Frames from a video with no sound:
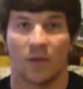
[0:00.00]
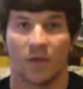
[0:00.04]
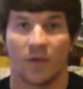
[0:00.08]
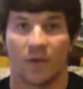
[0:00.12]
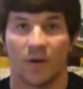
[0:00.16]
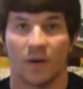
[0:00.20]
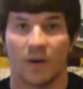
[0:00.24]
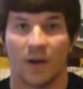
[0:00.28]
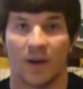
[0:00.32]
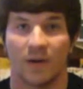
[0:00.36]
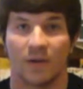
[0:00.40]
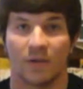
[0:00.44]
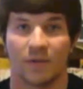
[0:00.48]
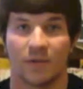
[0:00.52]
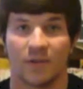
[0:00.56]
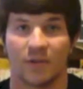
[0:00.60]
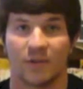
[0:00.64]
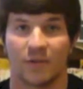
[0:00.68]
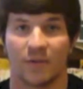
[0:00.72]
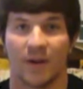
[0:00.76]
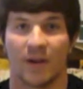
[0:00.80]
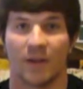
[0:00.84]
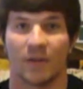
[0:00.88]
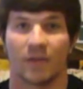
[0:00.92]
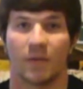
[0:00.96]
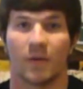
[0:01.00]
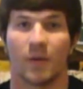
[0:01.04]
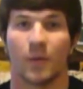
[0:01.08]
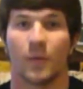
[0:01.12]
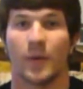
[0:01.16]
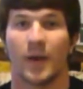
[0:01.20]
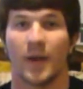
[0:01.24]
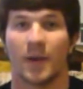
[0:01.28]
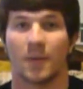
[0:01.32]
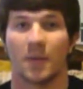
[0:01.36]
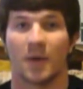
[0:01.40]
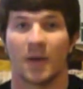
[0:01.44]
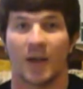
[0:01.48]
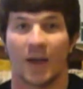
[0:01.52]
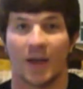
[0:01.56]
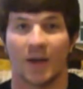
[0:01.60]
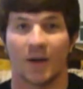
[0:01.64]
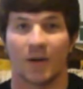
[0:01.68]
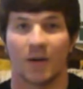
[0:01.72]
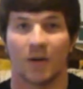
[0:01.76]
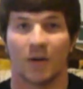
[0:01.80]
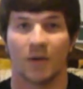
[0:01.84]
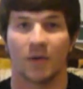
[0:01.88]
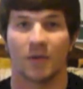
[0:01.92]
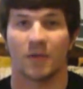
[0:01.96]
Third energy transfer, we had
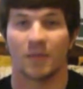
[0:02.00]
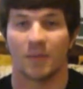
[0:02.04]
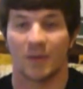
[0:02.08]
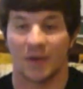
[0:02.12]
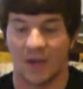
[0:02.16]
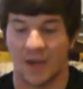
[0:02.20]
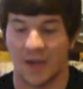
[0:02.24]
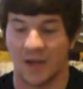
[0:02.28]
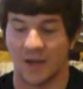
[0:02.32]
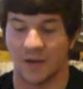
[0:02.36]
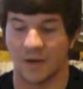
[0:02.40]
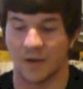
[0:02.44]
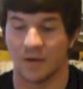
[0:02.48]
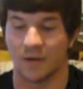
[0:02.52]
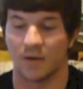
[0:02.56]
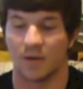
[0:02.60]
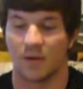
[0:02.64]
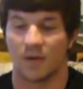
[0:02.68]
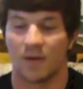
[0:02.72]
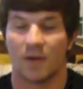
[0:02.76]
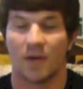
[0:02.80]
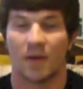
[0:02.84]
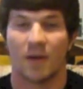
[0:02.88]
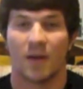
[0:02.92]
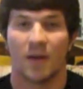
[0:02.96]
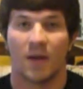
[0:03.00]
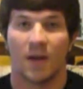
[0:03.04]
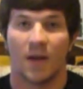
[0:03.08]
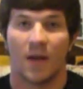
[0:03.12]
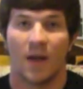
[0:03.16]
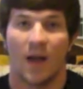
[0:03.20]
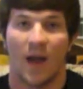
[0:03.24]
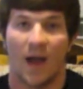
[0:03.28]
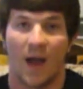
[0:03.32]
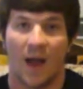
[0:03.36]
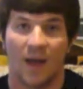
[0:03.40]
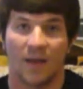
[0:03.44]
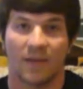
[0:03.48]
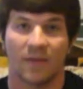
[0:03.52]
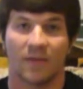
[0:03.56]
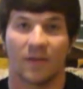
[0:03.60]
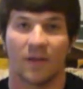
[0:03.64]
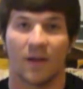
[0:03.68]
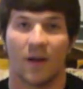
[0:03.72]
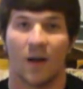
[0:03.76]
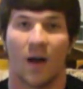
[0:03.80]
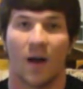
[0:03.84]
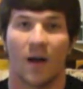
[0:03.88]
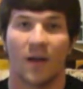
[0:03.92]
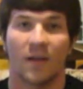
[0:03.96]
mechanical to mechanical. As
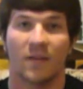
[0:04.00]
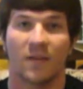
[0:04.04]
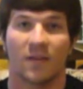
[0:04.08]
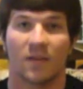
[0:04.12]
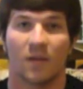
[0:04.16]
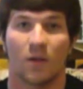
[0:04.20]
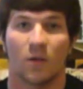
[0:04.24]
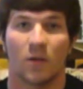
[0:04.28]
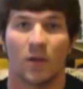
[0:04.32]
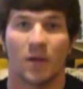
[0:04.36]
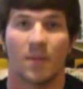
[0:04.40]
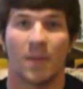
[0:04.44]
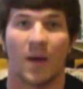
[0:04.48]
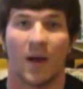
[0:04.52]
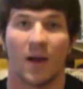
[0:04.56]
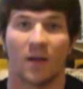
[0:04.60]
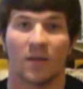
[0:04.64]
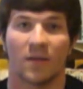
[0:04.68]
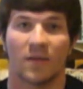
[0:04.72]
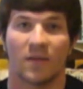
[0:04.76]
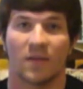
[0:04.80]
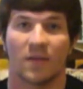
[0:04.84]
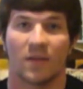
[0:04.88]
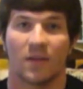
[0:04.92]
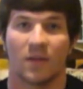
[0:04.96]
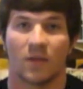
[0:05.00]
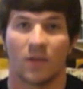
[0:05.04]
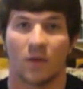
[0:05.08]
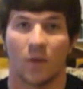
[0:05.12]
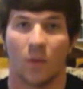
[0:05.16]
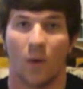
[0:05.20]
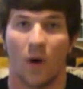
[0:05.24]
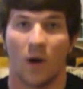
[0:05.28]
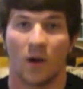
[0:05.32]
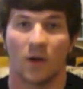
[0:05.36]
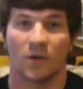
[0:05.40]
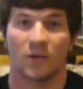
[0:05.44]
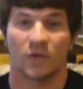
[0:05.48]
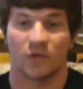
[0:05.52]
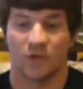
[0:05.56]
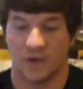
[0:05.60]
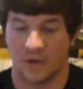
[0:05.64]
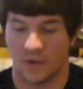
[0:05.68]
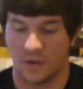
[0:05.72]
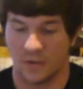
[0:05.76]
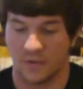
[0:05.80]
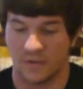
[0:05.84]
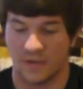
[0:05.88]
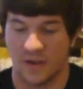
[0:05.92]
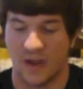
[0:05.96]
the ice slowly melts, the water
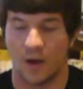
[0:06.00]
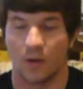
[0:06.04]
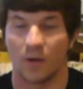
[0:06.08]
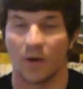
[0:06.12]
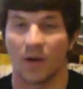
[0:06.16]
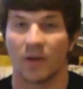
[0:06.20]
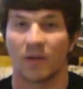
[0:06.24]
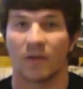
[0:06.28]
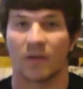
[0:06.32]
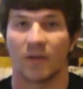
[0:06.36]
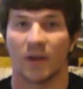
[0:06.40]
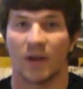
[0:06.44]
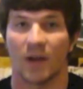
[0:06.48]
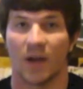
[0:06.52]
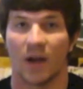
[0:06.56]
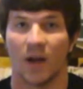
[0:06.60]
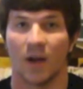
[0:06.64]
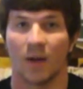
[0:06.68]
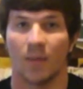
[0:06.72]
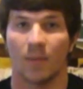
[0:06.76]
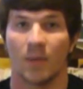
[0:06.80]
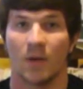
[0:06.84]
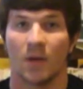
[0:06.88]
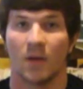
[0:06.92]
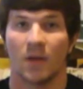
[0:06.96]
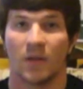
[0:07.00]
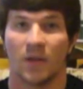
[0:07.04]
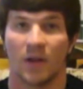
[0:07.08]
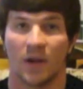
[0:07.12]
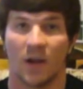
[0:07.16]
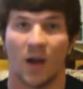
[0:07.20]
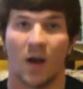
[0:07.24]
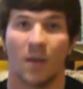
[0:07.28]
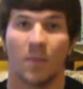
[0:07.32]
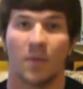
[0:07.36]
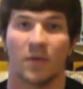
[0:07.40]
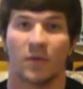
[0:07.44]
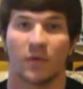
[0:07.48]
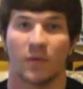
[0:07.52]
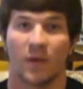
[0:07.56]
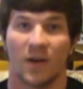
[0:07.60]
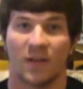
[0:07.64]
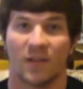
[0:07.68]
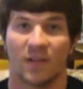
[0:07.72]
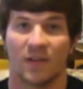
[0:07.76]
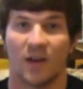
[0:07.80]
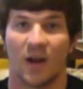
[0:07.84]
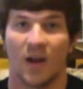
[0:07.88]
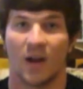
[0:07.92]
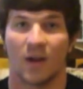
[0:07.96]
trickles down into the cup. The cup is
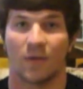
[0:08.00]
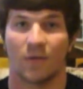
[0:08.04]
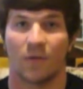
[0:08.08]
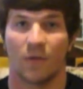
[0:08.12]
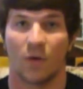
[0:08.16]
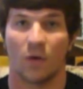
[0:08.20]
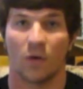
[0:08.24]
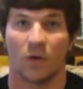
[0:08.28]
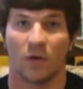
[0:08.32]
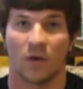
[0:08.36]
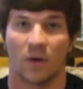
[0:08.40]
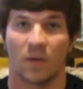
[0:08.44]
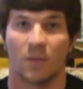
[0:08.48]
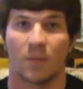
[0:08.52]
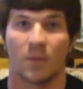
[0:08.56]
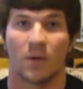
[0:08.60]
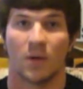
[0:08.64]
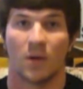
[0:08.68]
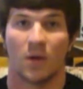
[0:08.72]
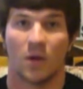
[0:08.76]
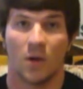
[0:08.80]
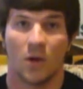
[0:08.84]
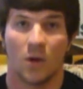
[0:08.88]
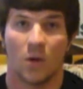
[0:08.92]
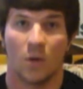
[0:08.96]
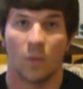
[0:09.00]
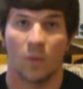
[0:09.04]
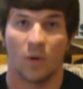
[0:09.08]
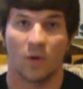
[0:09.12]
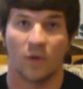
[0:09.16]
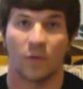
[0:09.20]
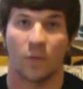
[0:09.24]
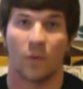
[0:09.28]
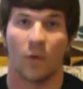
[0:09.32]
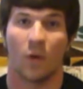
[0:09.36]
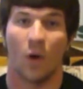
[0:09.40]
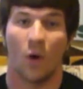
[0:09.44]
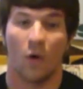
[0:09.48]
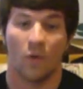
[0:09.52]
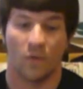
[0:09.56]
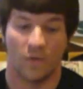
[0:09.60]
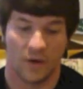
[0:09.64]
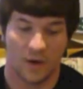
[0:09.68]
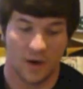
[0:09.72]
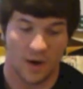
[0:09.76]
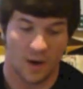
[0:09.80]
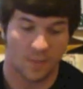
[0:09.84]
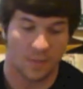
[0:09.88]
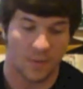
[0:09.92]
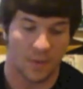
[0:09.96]
rested on a fulcrum, which will
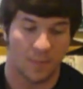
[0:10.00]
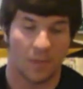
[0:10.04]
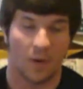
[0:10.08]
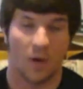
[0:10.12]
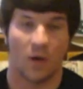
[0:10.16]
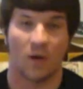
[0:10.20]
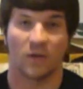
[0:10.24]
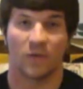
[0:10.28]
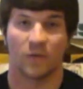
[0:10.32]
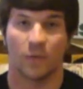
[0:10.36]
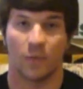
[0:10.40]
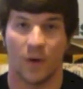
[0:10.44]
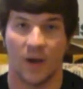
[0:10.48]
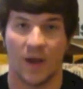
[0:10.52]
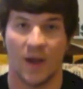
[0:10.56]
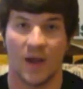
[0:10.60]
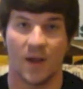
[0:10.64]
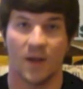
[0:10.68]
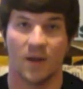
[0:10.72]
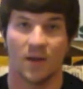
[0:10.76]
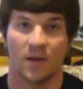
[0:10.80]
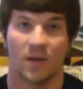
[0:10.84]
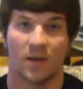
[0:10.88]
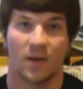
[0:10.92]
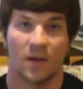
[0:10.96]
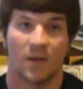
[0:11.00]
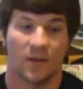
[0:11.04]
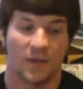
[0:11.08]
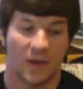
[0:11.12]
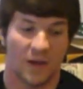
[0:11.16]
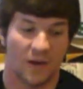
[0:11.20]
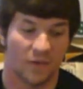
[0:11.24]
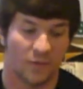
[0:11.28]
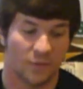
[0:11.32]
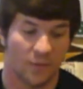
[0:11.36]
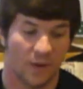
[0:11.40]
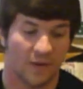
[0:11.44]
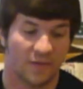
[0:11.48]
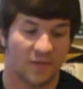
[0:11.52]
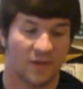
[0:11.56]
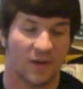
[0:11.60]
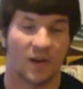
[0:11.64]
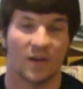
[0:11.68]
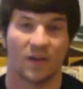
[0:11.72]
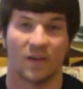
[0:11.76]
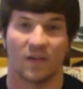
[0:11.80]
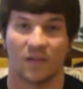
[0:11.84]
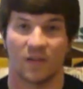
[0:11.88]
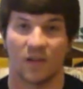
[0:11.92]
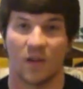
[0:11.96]
overcome the ball's weight that is rested
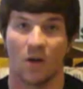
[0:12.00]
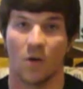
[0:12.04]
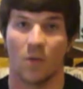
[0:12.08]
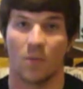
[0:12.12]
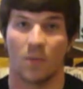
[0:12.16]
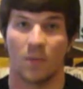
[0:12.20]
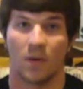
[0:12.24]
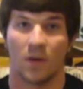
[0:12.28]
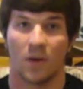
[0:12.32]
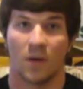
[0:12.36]
on a slope.